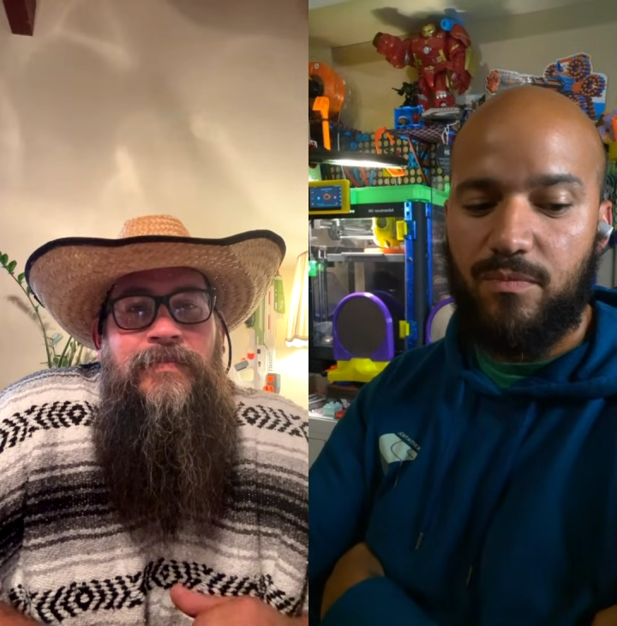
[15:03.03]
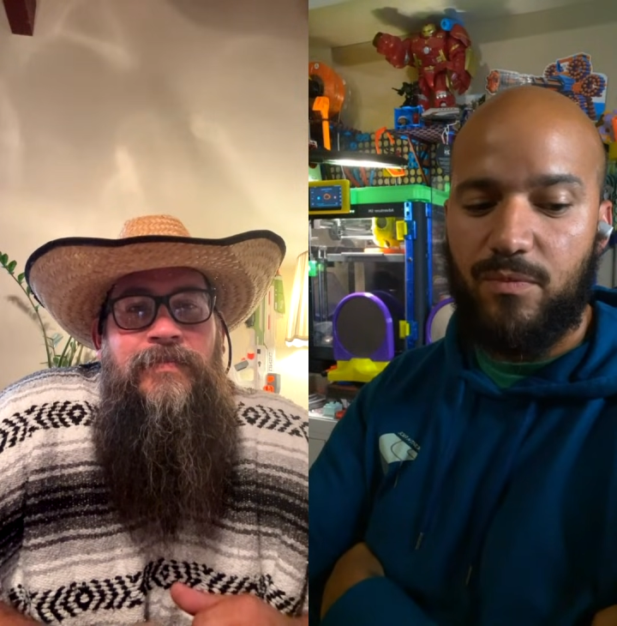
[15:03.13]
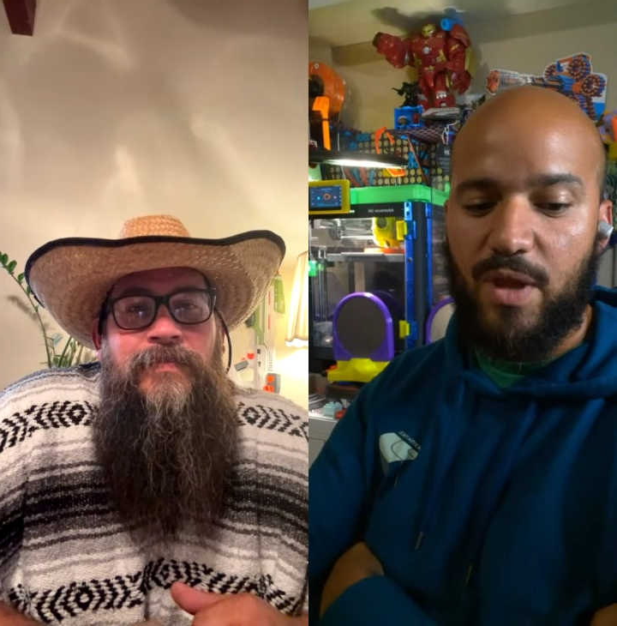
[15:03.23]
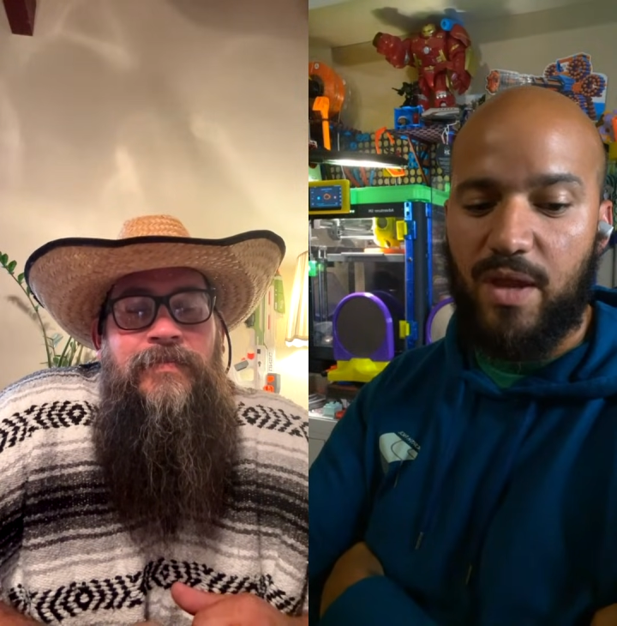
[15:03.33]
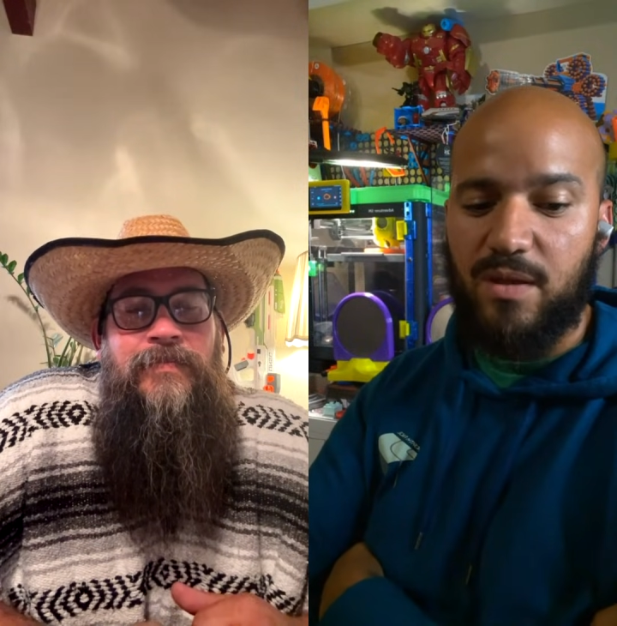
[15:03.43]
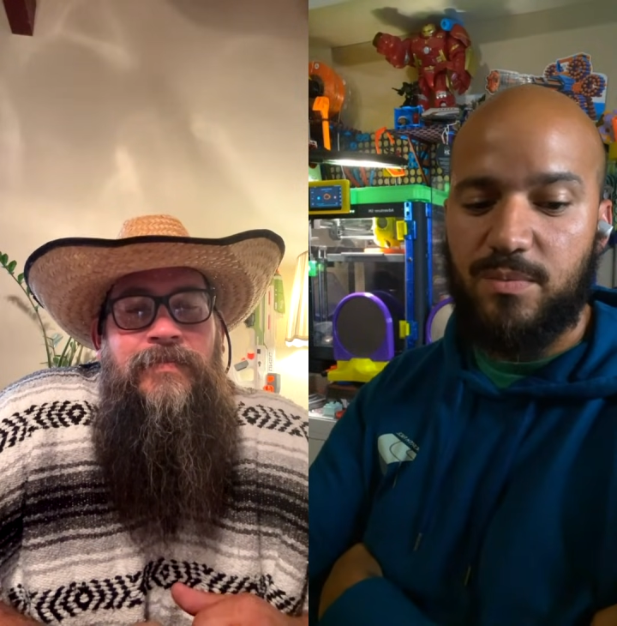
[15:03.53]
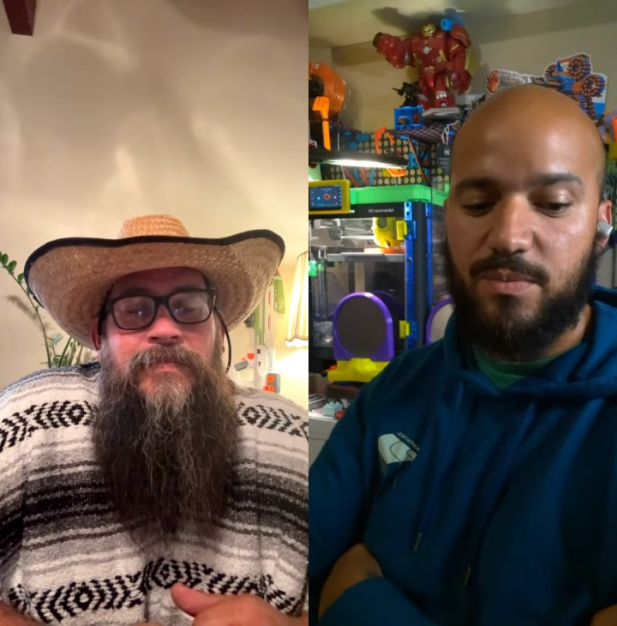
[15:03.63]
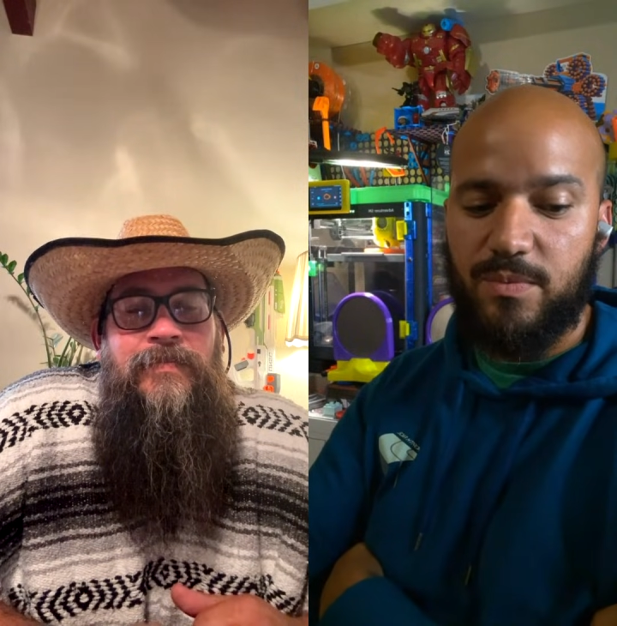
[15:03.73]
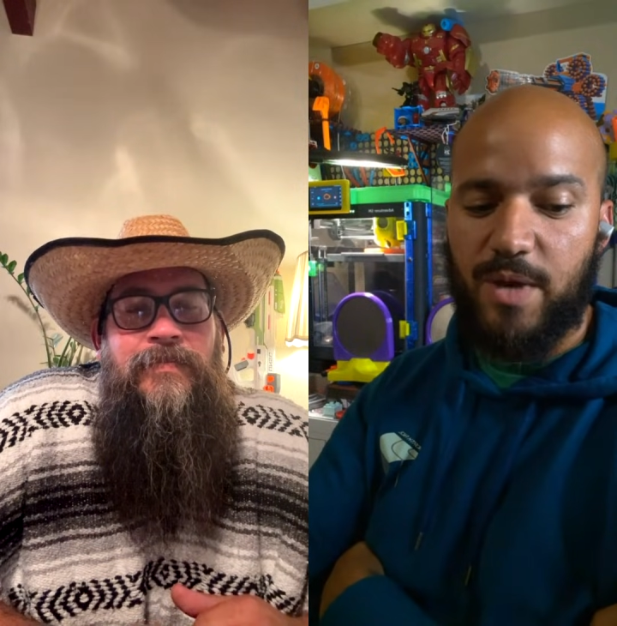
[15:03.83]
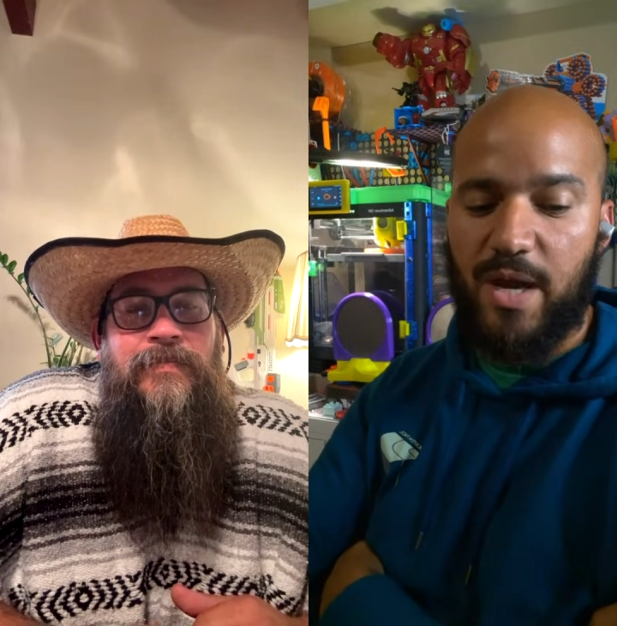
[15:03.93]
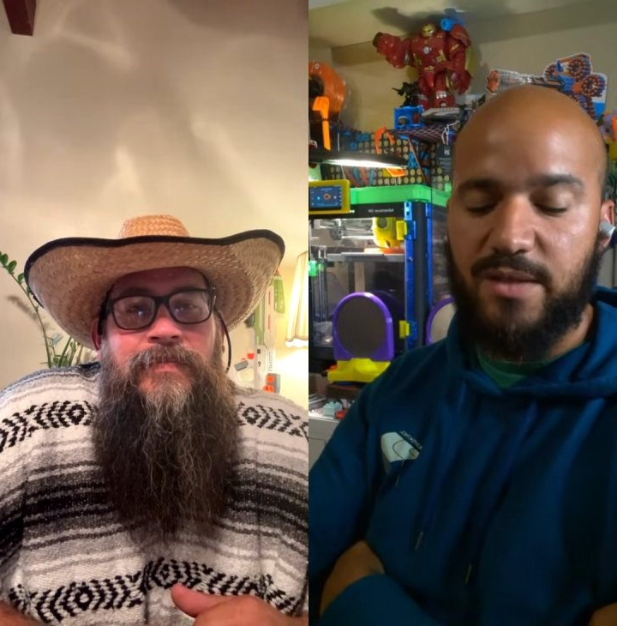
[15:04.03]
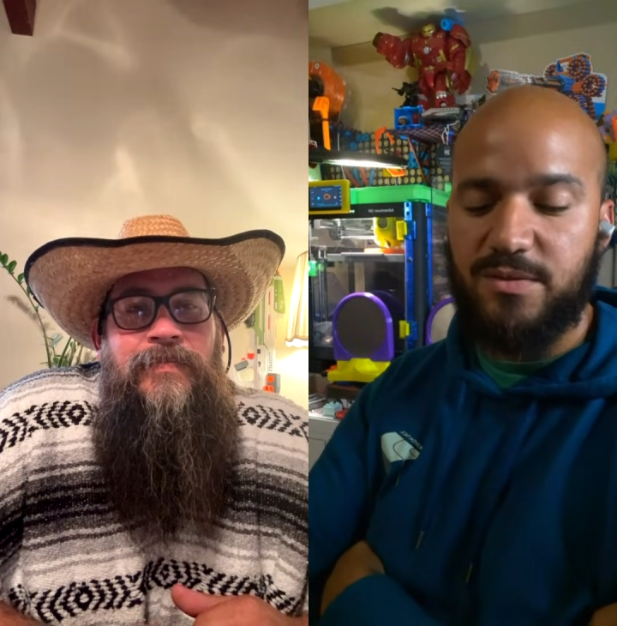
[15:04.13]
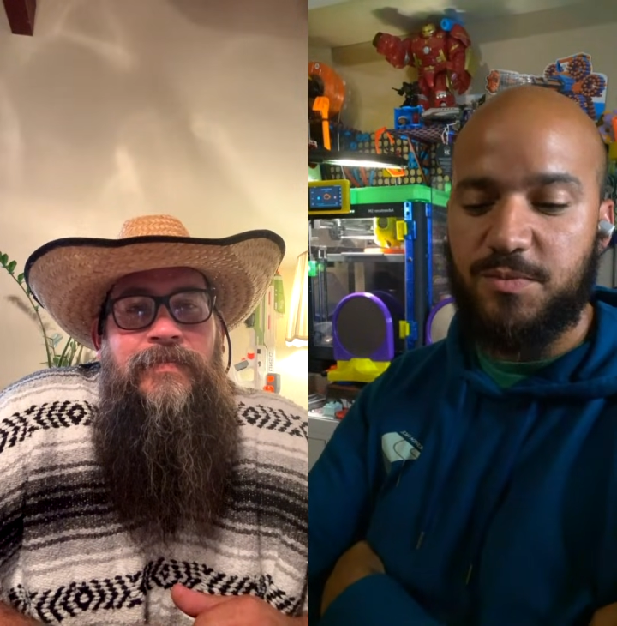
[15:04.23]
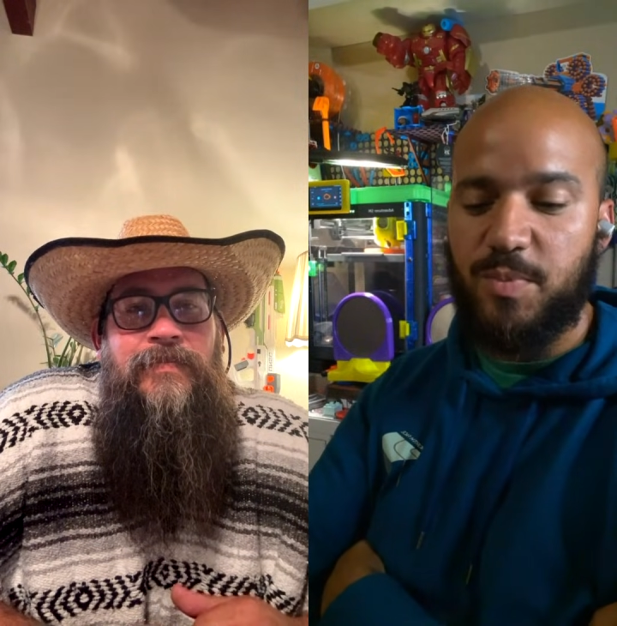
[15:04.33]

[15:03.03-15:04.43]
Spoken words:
like high